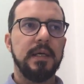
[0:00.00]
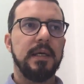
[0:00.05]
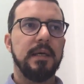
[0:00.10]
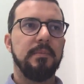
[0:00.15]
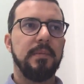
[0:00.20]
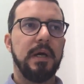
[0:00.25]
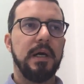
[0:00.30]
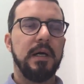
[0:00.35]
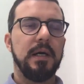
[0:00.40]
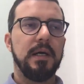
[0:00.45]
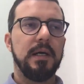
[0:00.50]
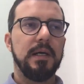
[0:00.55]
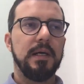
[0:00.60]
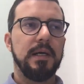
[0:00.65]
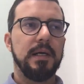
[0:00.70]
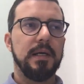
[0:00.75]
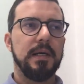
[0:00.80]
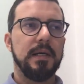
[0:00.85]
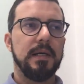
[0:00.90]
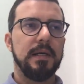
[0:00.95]

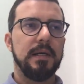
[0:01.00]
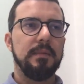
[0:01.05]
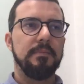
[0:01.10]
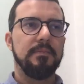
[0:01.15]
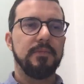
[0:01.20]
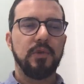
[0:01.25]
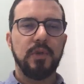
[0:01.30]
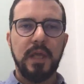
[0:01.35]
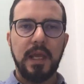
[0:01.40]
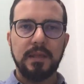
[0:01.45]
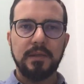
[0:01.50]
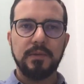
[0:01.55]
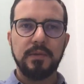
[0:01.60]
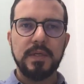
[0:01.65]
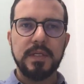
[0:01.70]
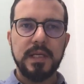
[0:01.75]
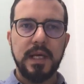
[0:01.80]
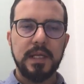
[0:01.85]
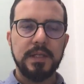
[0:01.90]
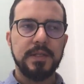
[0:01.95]
to get the
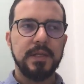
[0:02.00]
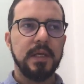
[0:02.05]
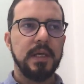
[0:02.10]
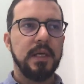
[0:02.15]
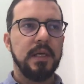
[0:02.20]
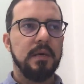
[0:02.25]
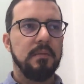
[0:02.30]
results,